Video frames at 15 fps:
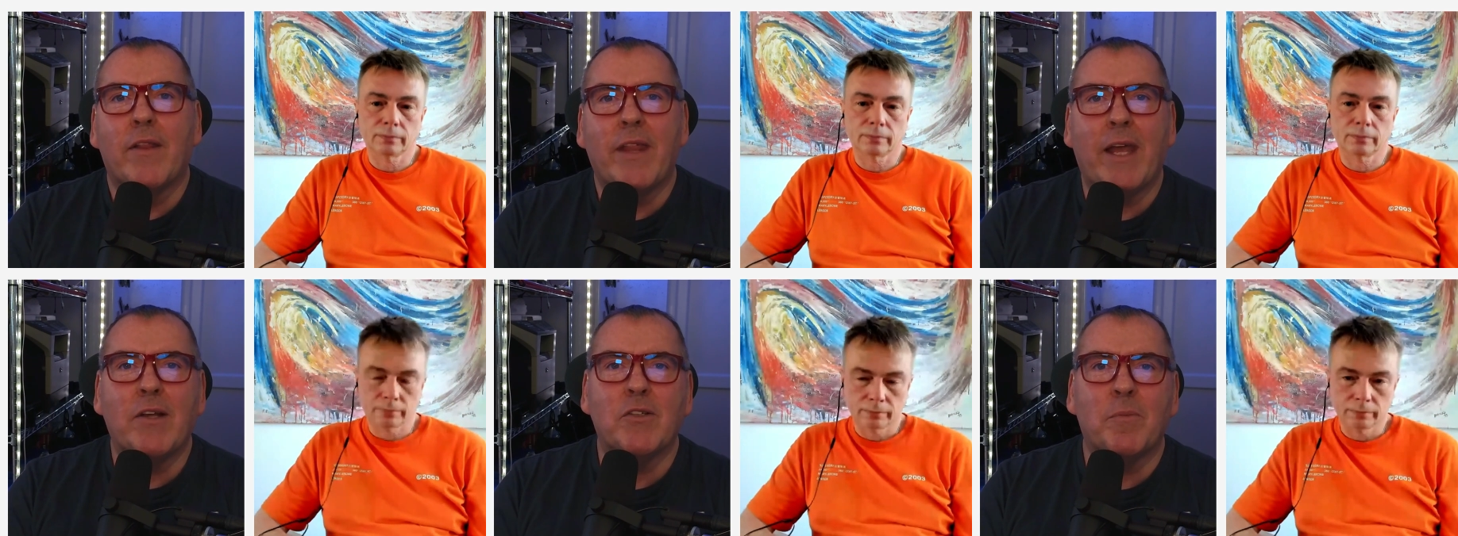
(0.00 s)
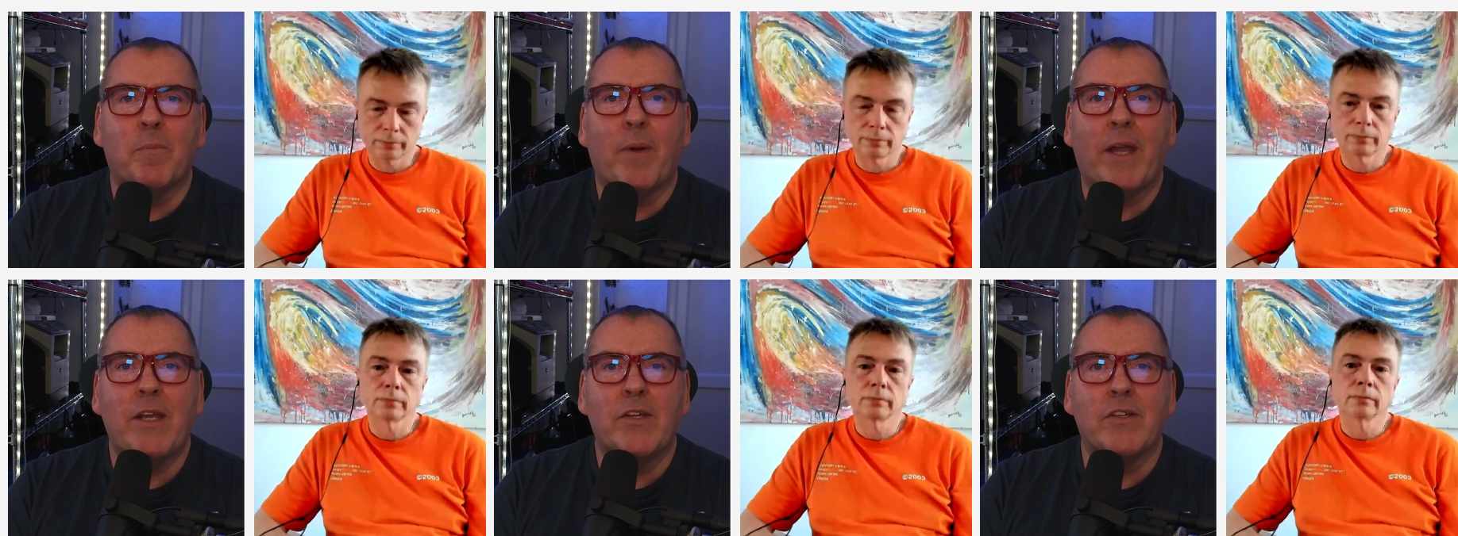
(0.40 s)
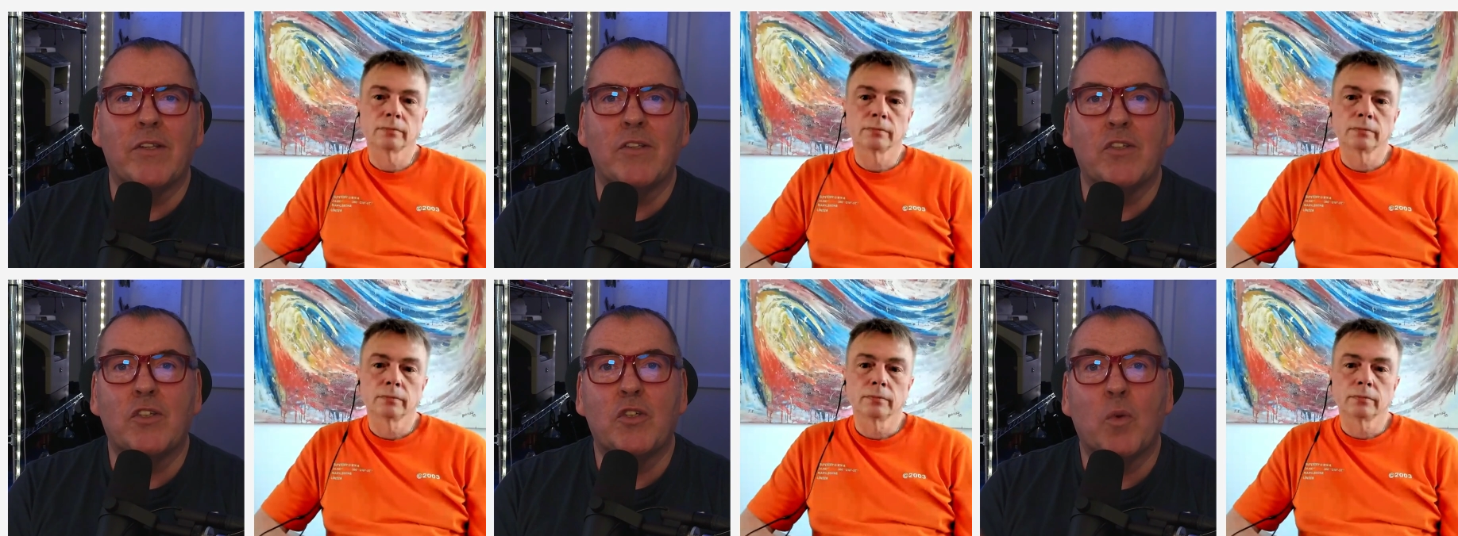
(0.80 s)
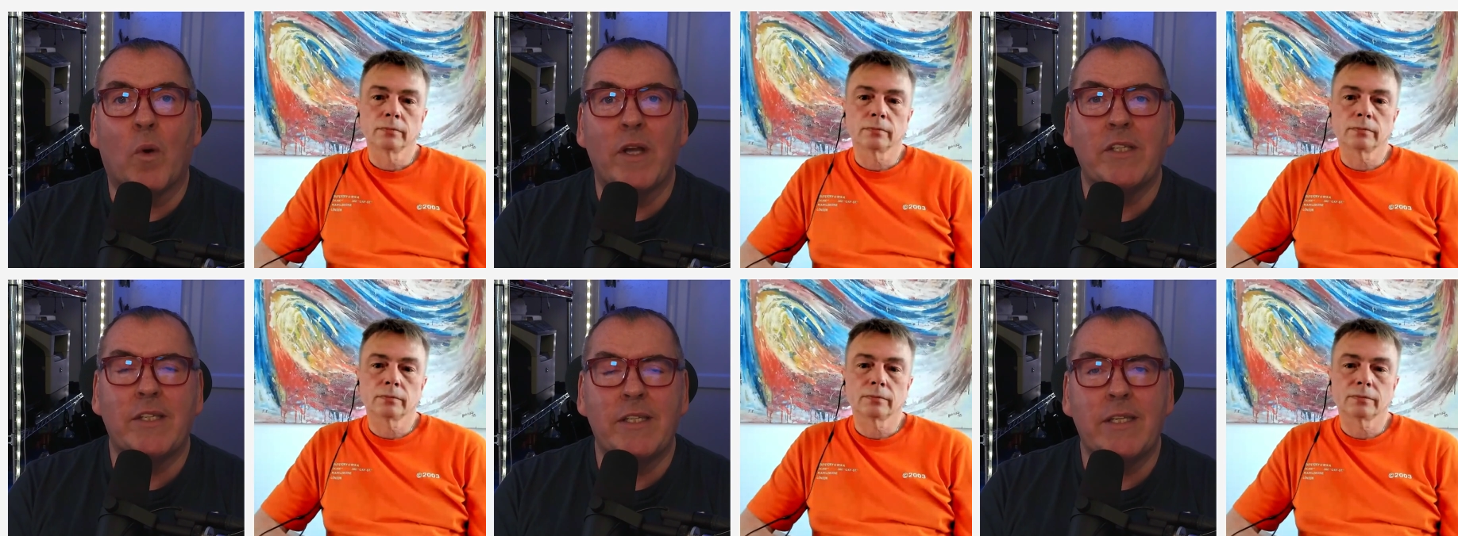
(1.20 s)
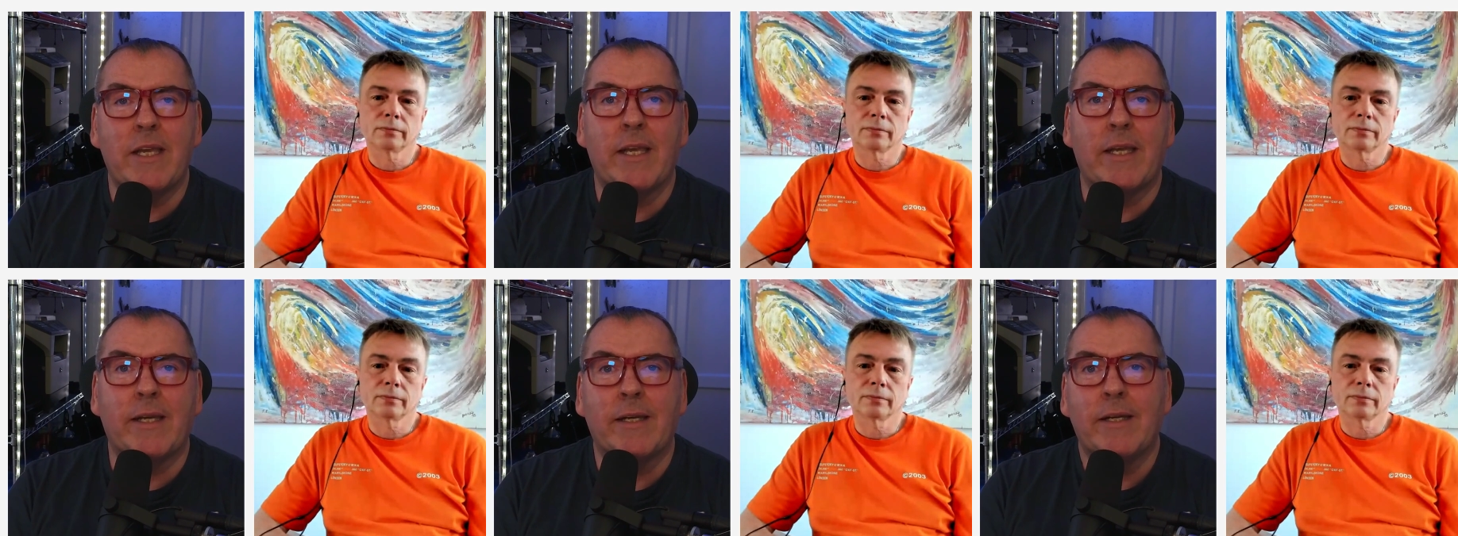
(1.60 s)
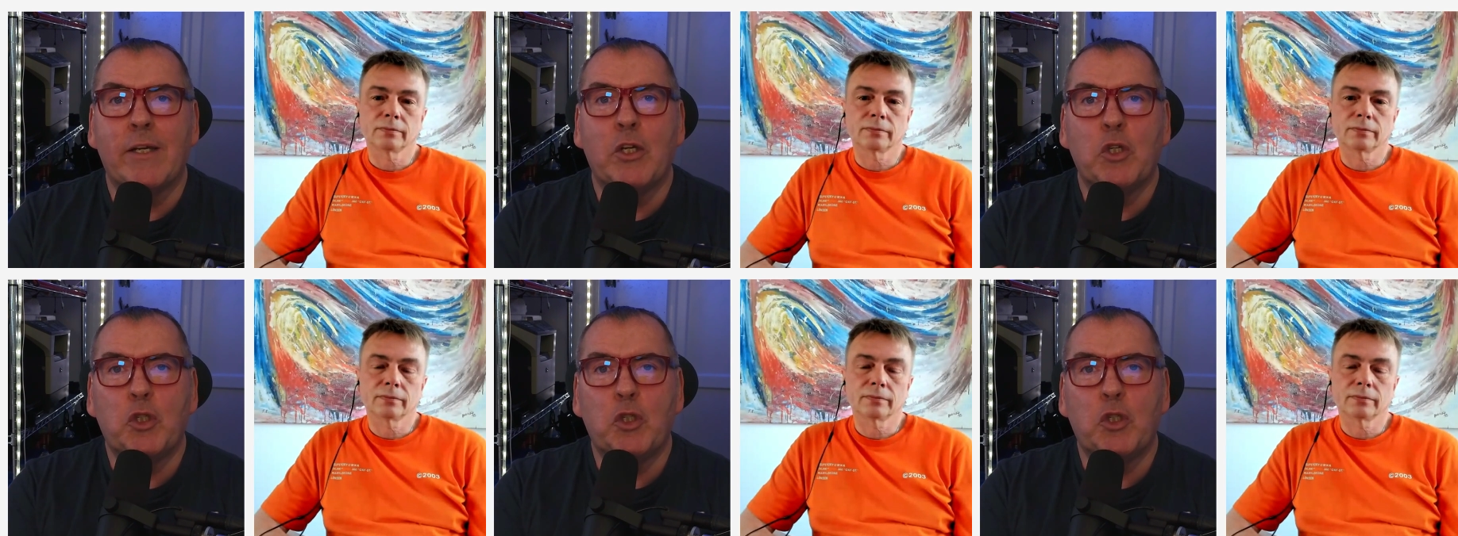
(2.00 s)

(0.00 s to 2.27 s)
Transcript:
Speaker 1: Thousand patients twice a year,